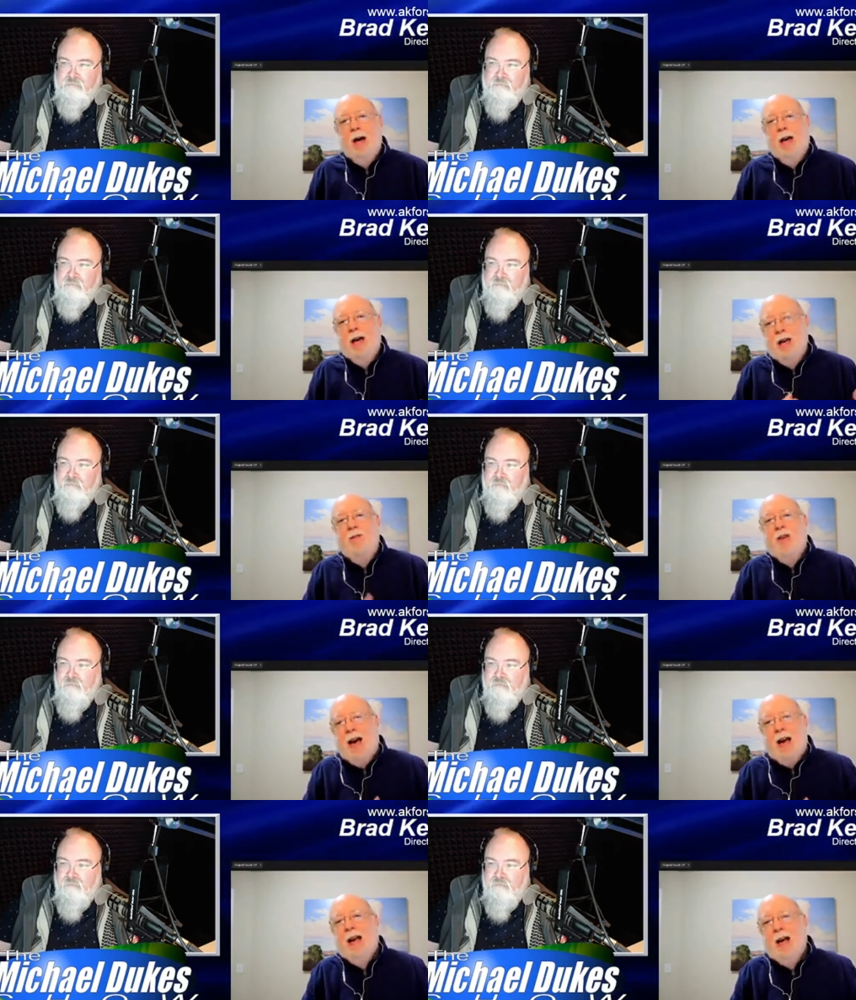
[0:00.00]
Speaker 1: in
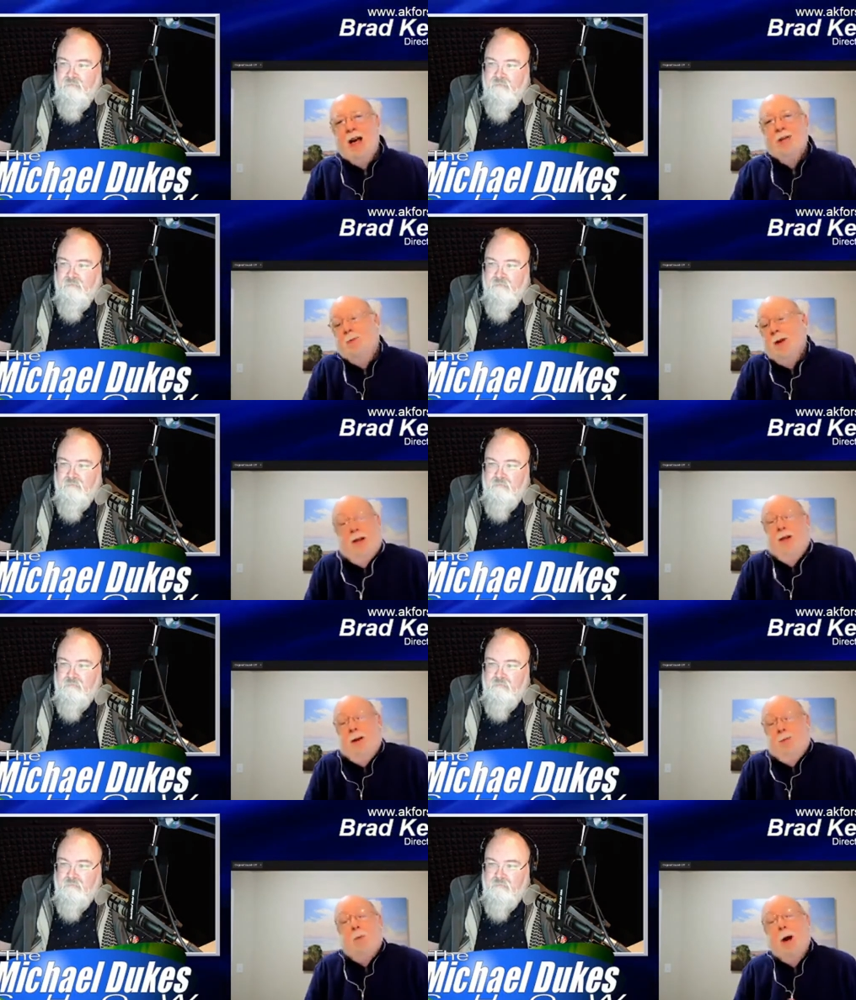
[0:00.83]
that list, and
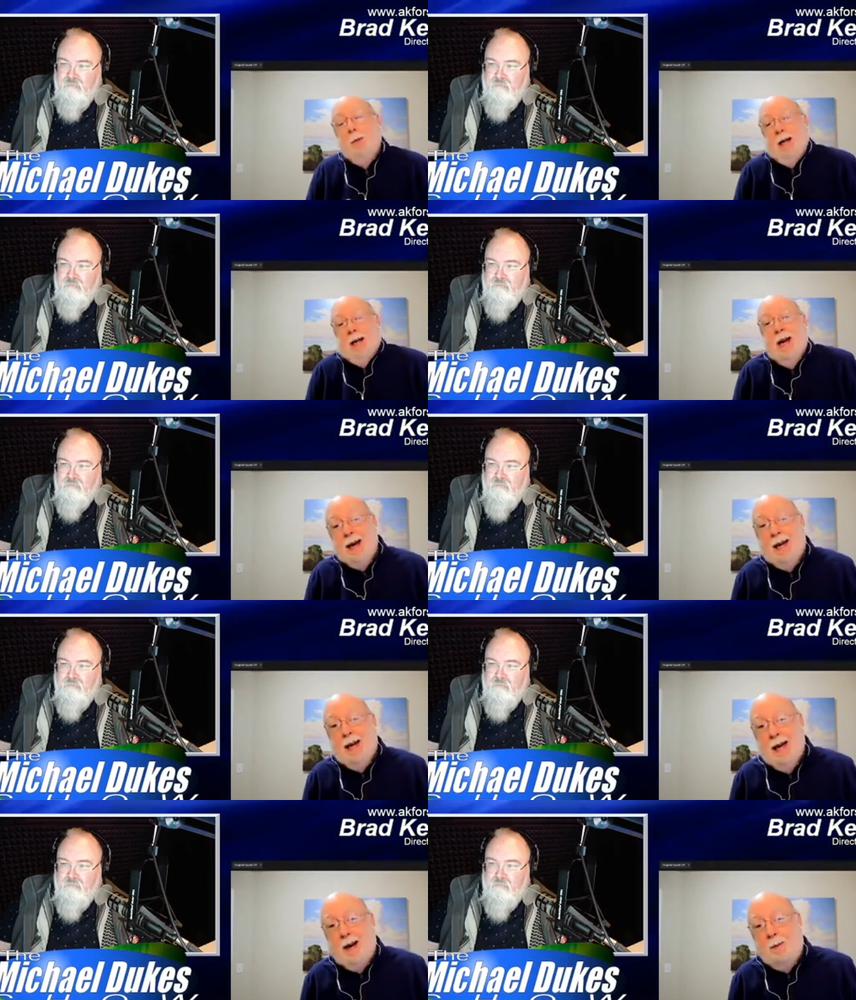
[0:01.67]
they, they probably can't
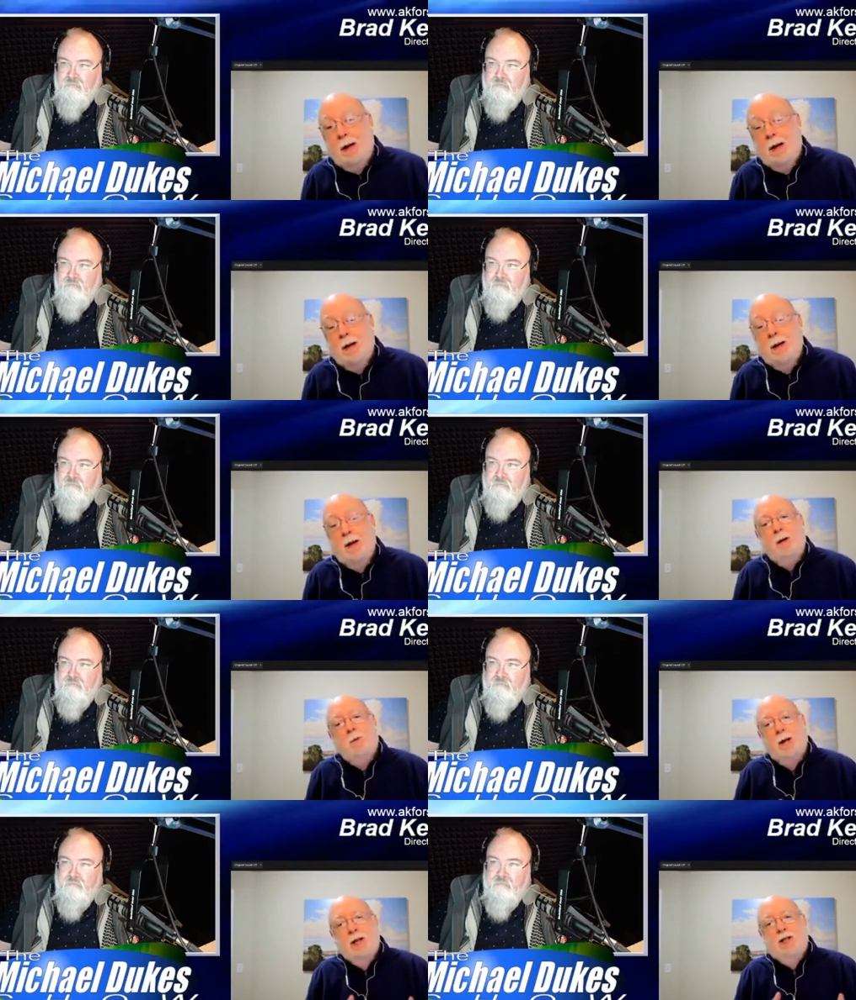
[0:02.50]
get them,
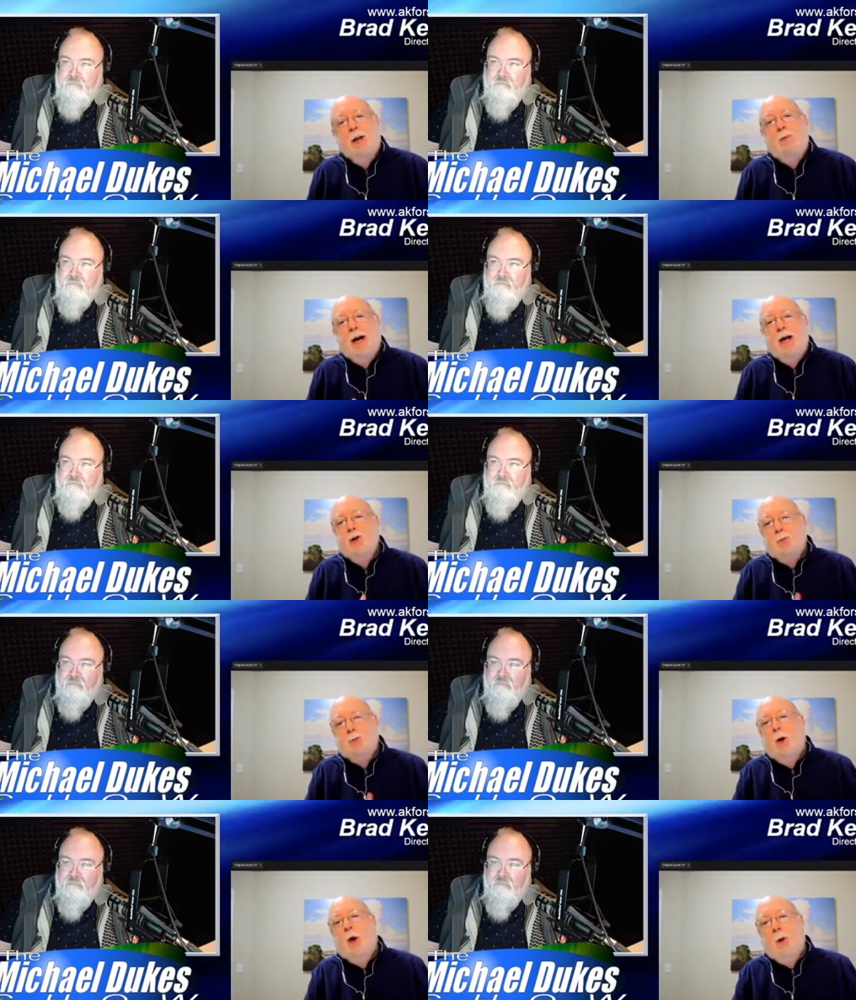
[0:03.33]
but somebody who's
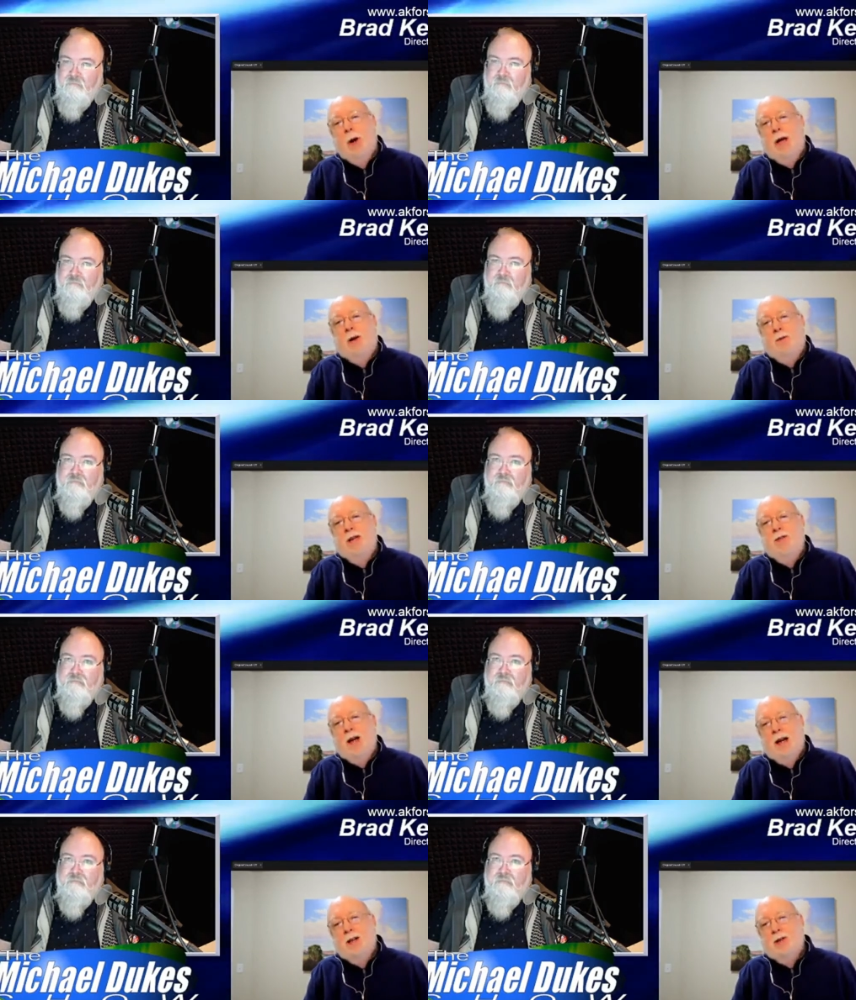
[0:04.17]
pro PFD in
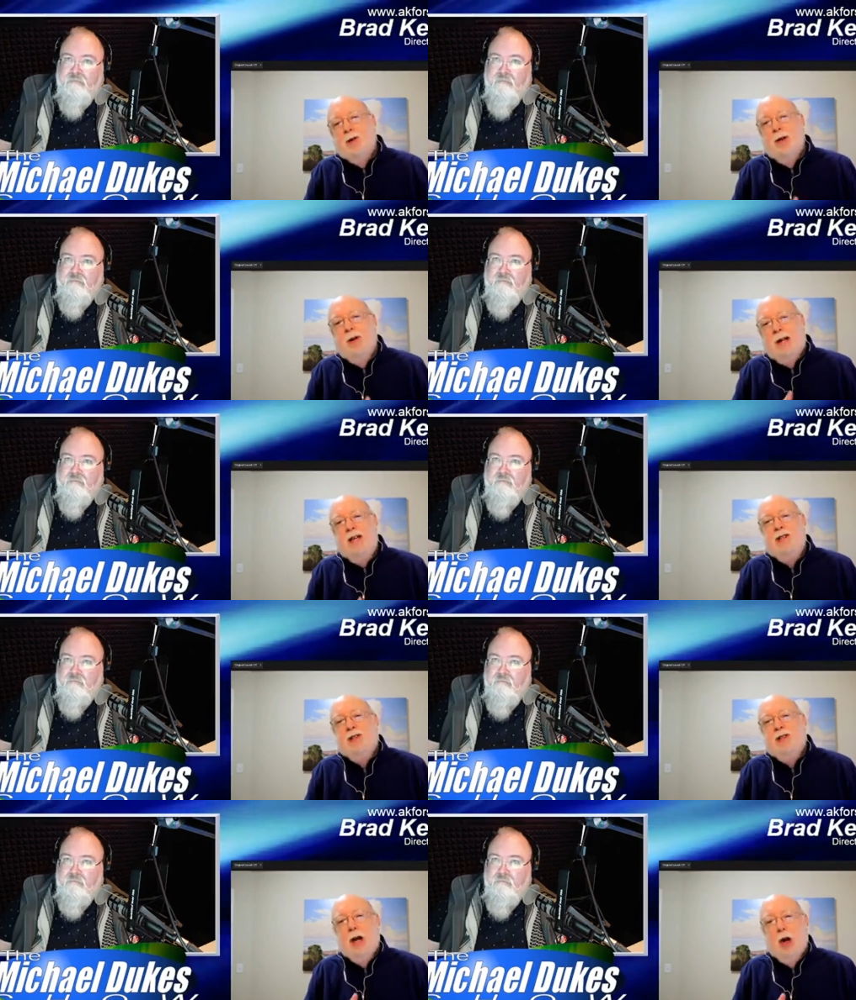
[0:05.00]
that list, so at least
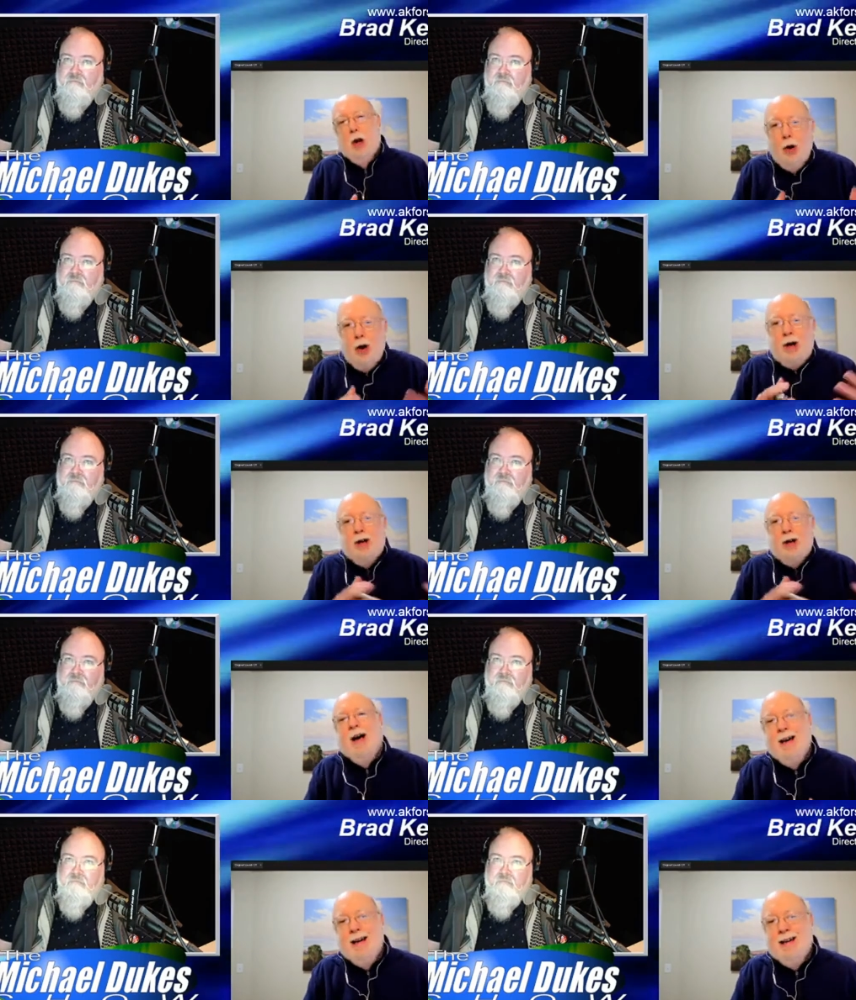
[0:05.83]
they look
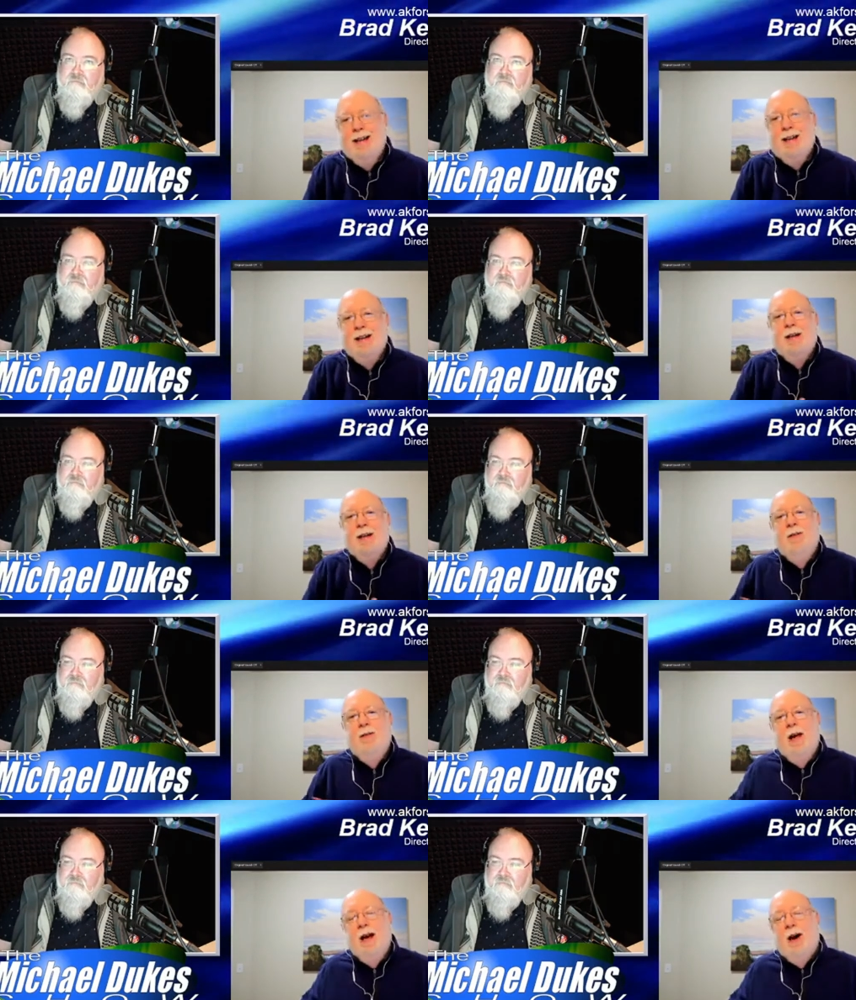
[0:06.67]
like
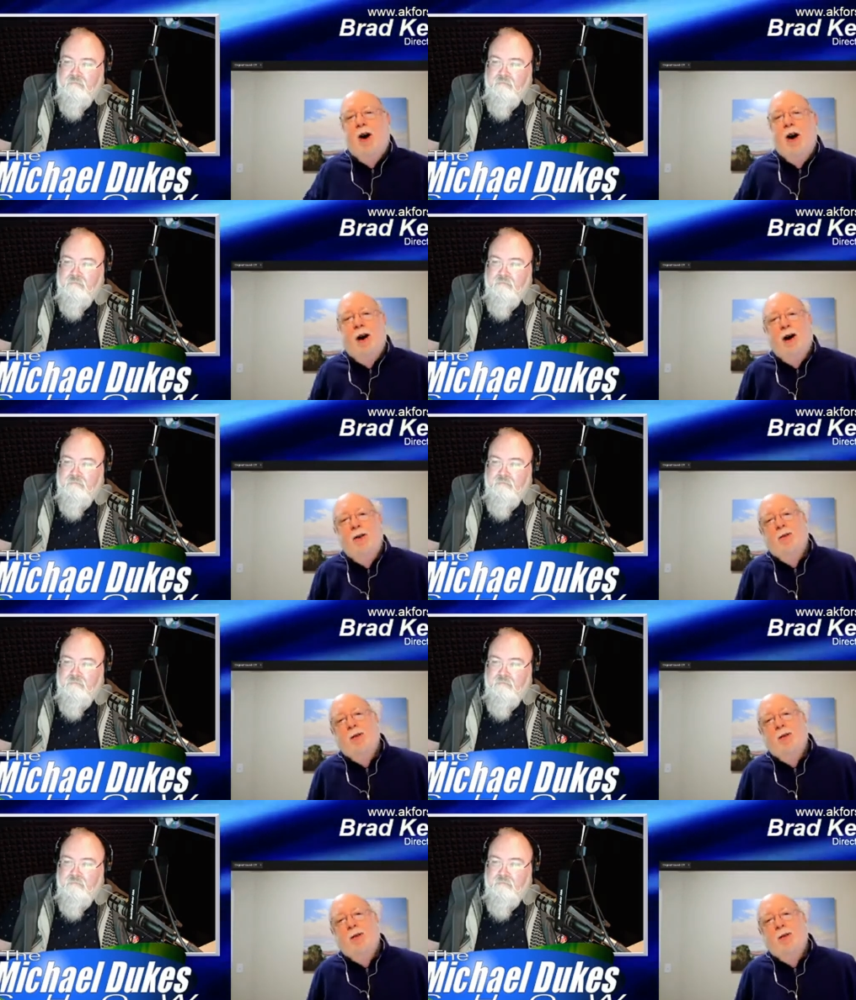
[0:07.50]
they are they